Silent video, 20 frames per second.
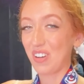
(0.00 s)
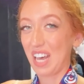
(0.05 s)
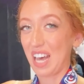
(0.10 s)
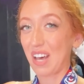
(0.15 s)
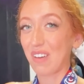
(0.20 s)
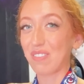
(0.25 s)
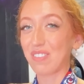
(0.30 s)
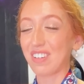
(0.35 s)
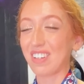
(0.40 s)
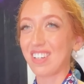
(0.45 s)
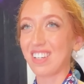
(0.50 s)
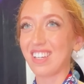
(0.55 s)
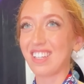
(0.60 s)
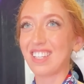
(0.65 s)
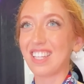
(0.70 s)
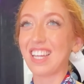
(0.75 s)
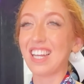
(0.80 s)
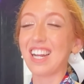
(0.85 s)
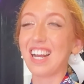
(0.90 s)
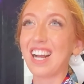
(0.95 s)
Happy
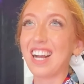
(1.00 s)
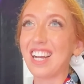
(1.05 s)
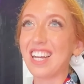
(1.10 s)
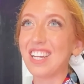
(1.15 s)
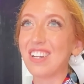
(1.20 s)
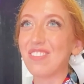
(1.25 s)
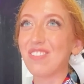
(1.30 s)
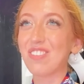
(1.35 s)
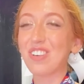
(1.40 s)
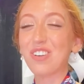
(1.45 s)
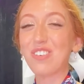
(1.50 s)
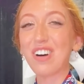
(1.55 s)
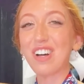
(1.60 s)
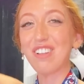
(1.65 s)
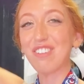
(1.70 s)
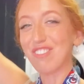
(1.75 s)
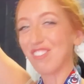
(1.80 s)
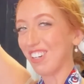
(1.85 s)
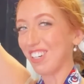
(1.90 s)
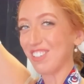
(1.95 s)
that I am
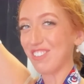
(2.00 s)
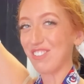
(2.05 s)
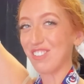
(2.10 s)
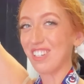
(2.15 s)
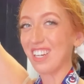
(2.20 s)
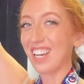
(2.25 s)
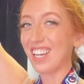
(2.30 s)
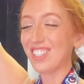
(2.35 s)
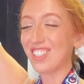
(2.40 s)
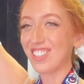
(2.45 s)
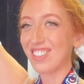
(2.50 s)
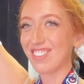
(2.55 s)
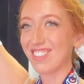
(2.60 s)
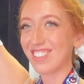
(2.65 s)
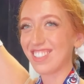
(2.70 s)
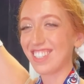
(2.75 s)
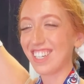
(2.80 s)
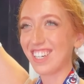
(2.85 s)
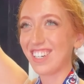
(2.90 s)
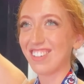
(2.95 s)
qualified for
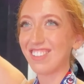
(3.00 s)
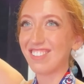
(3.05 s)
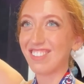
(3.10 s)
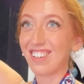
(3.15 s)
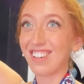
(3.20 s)
nationals now.